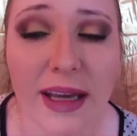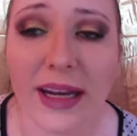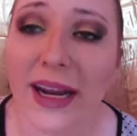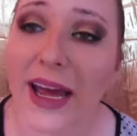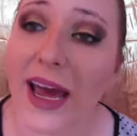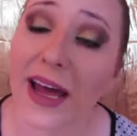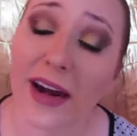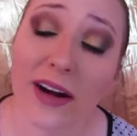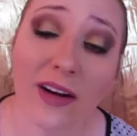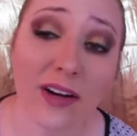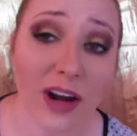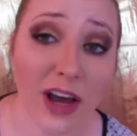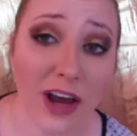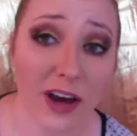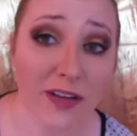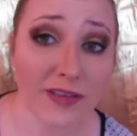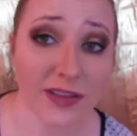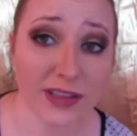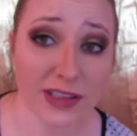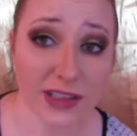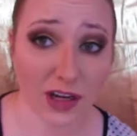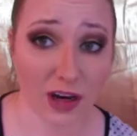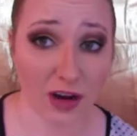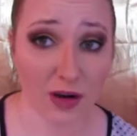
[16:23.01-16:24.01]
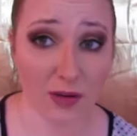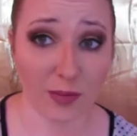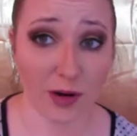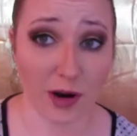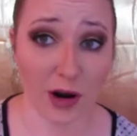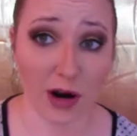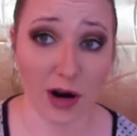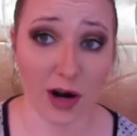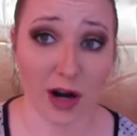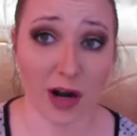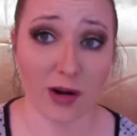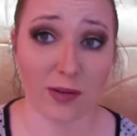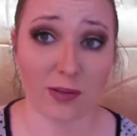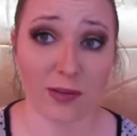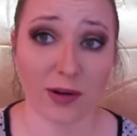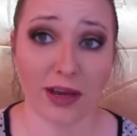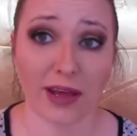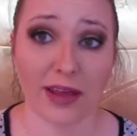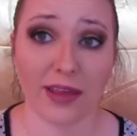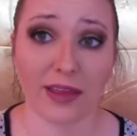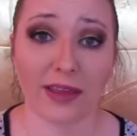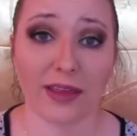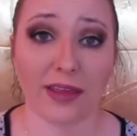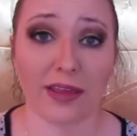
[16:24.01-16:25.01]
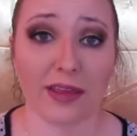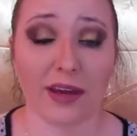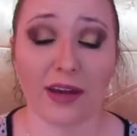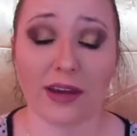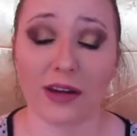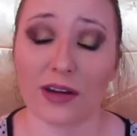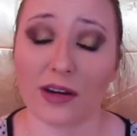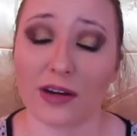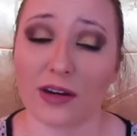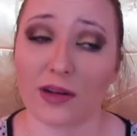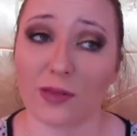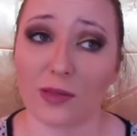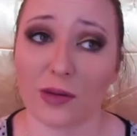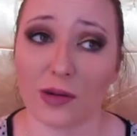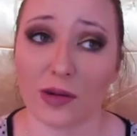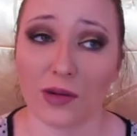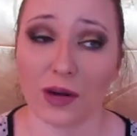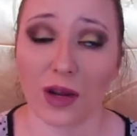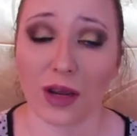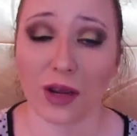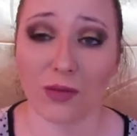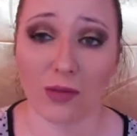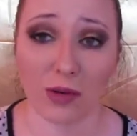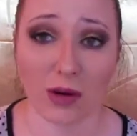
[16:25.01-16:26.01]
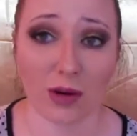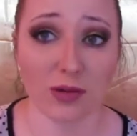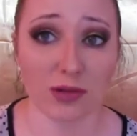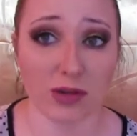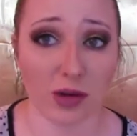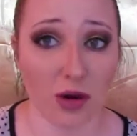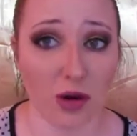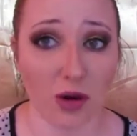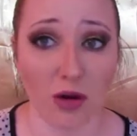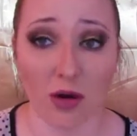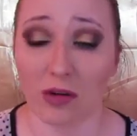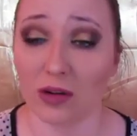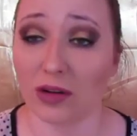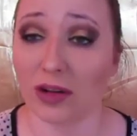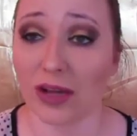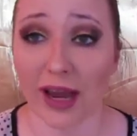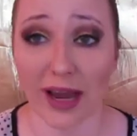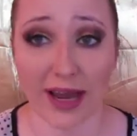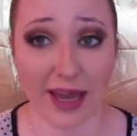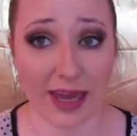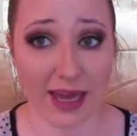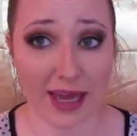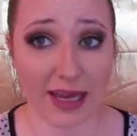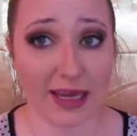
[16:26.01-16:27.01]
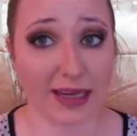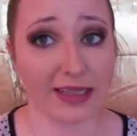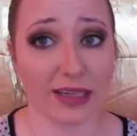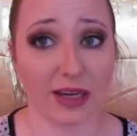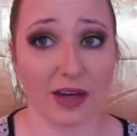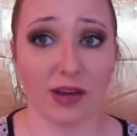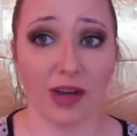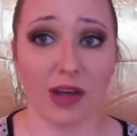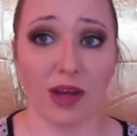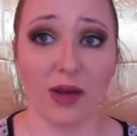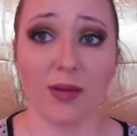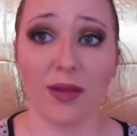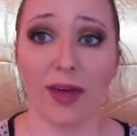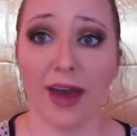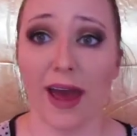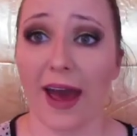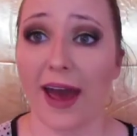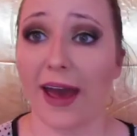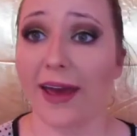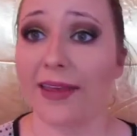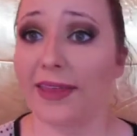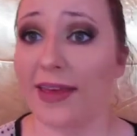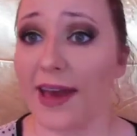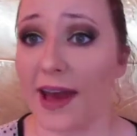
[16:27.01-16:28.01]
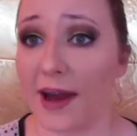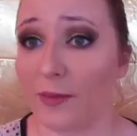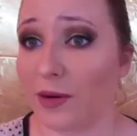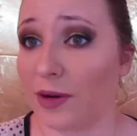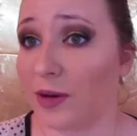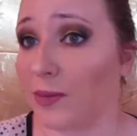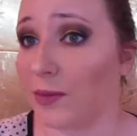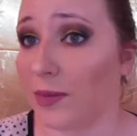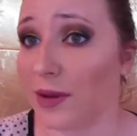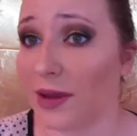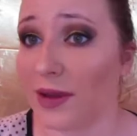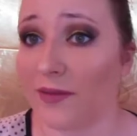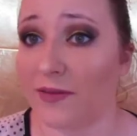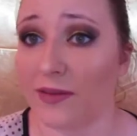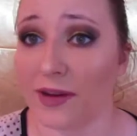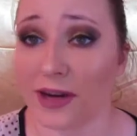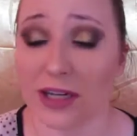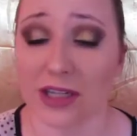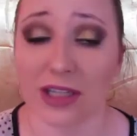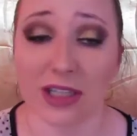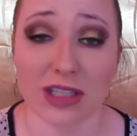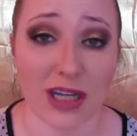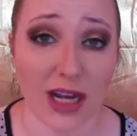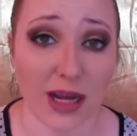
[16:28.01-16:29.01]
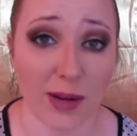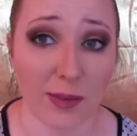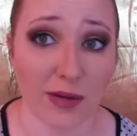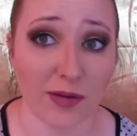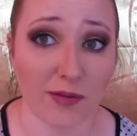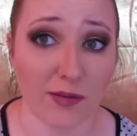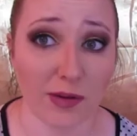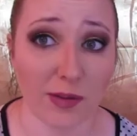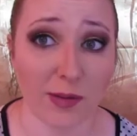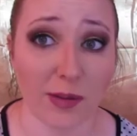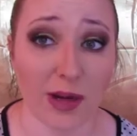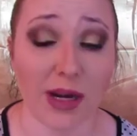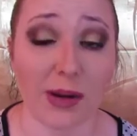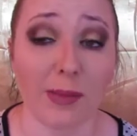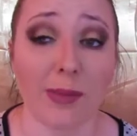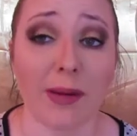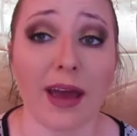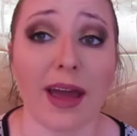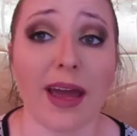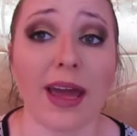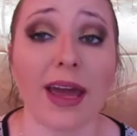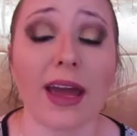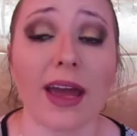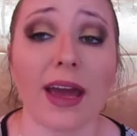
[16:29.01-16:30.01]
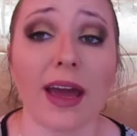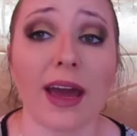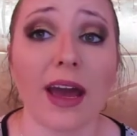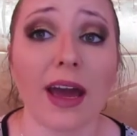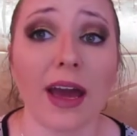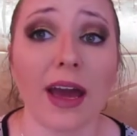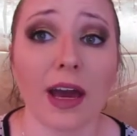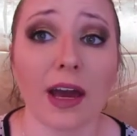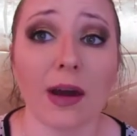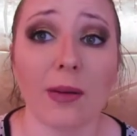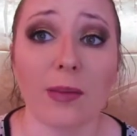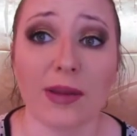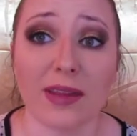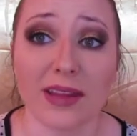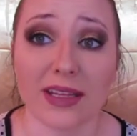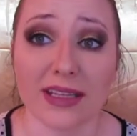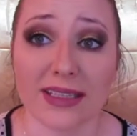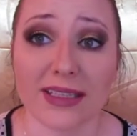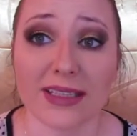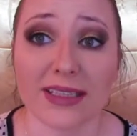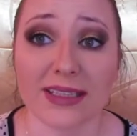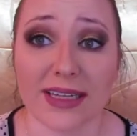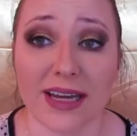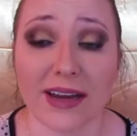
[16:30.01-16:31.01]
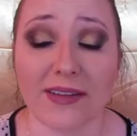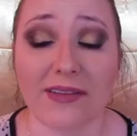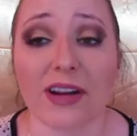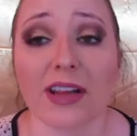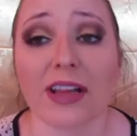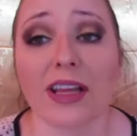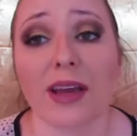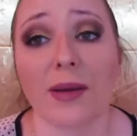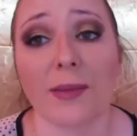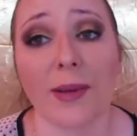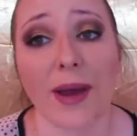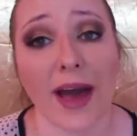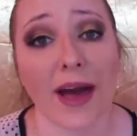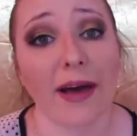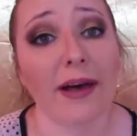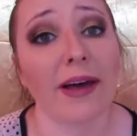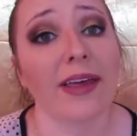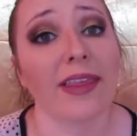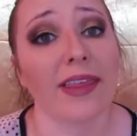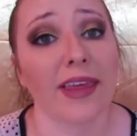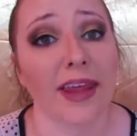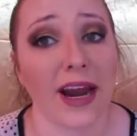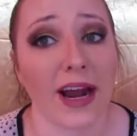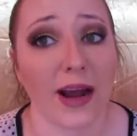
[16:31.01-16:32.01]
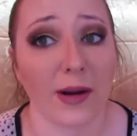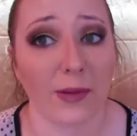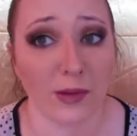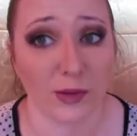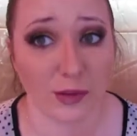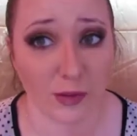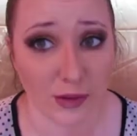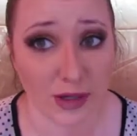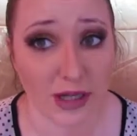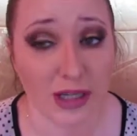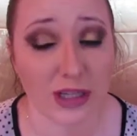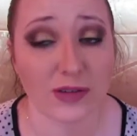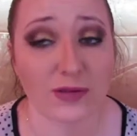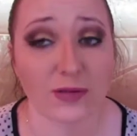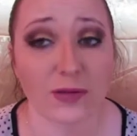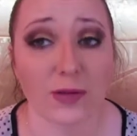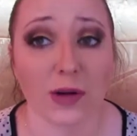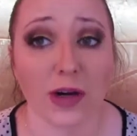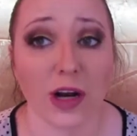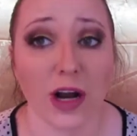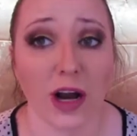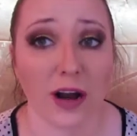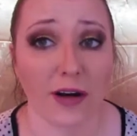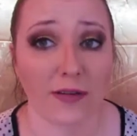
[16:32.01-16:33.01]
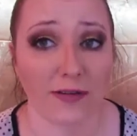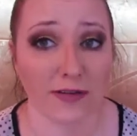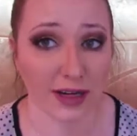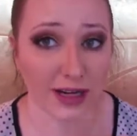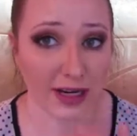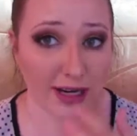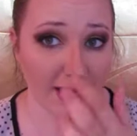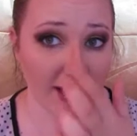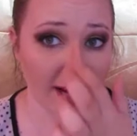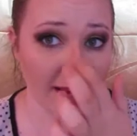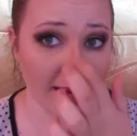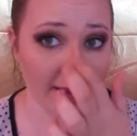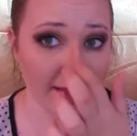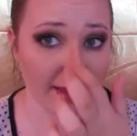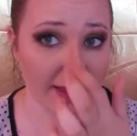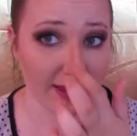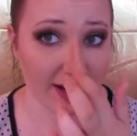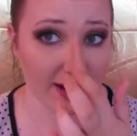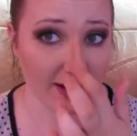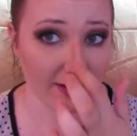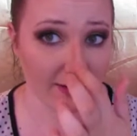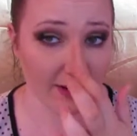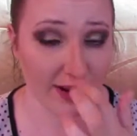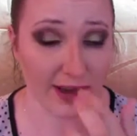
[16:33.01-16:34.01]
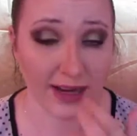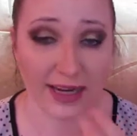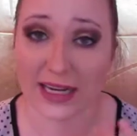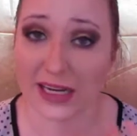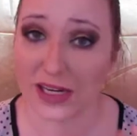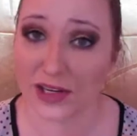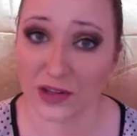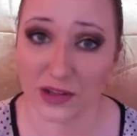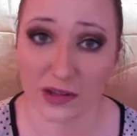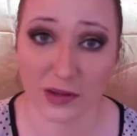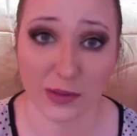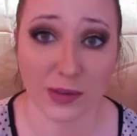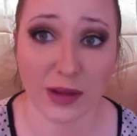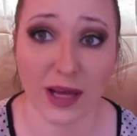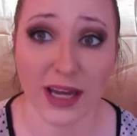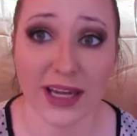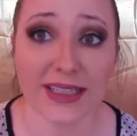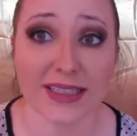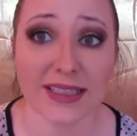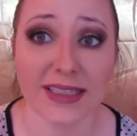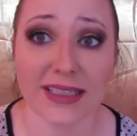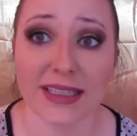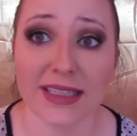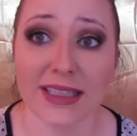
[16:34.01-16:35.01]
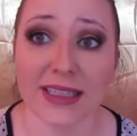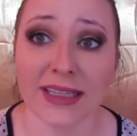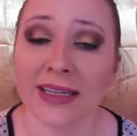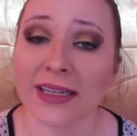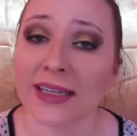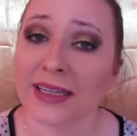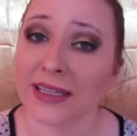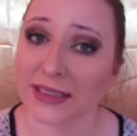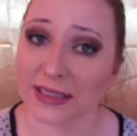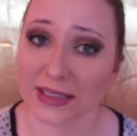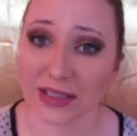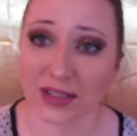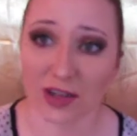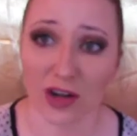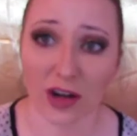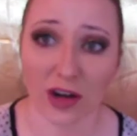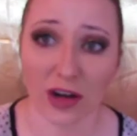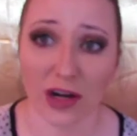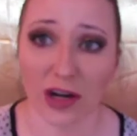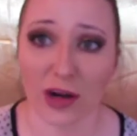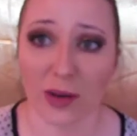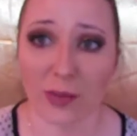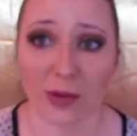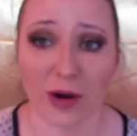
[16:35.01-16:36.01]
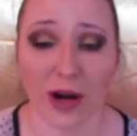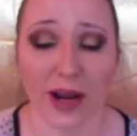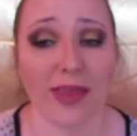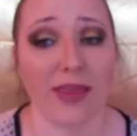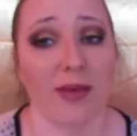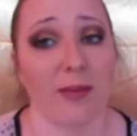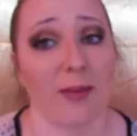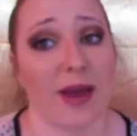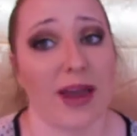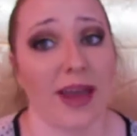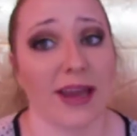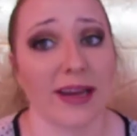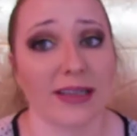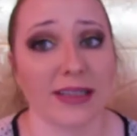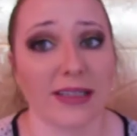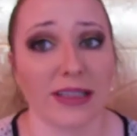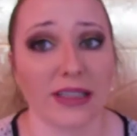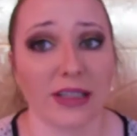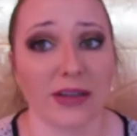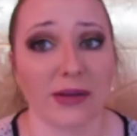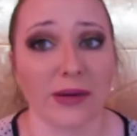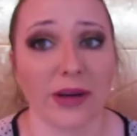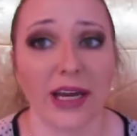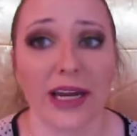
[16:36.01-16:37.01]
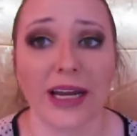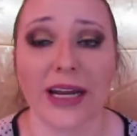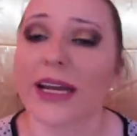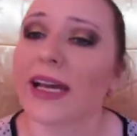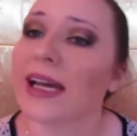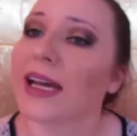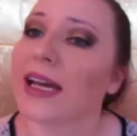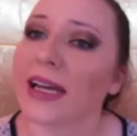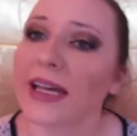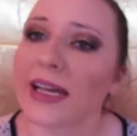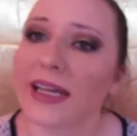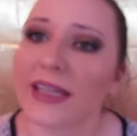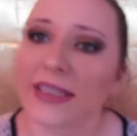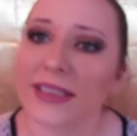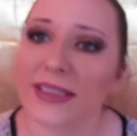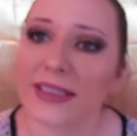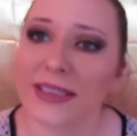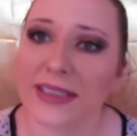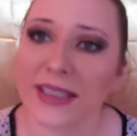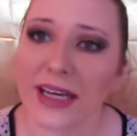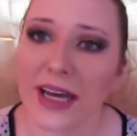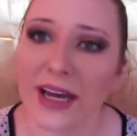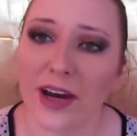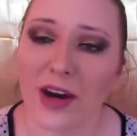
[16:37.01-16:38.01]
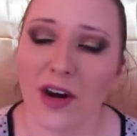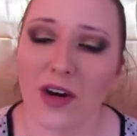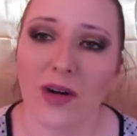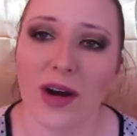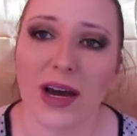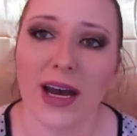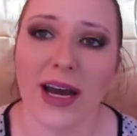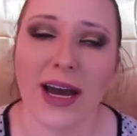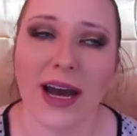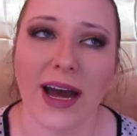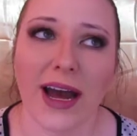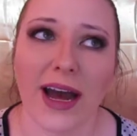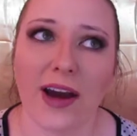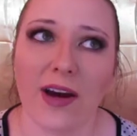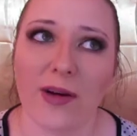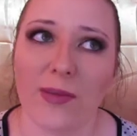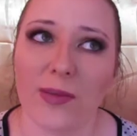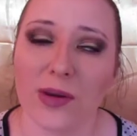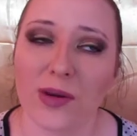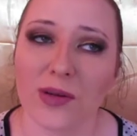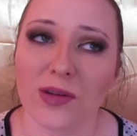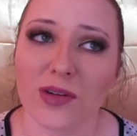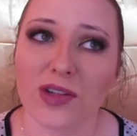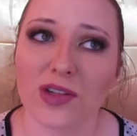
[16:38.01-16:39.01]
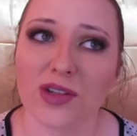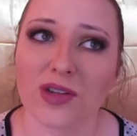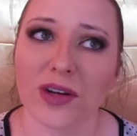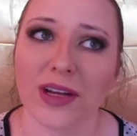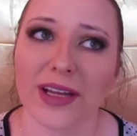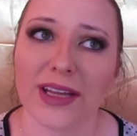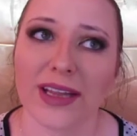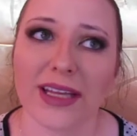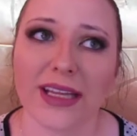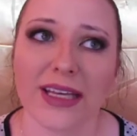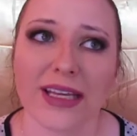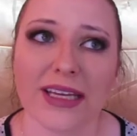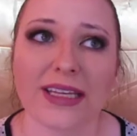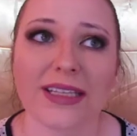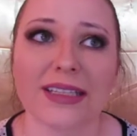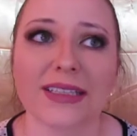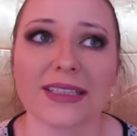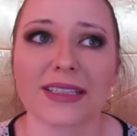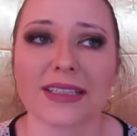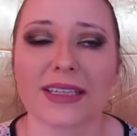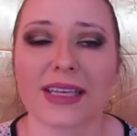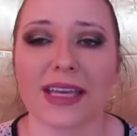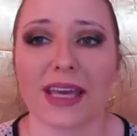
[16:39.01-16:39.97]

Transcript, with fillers: Now, I don't know if it's on par with the Huda Beauty Rose Gold. I can't tell you that. That wouldn't be a fair statement for me to make. But this is definitely a palette that I will reach for often and that if I need to replace it, it's not going to break the bank to do it. So I hope you enjoyed this.